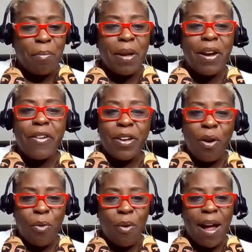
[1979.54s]

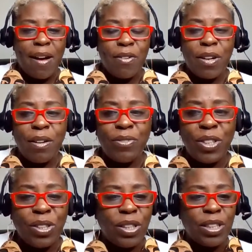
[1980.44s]
merry-go-round of
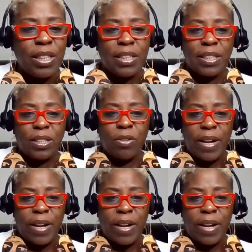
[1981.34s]
just goodness,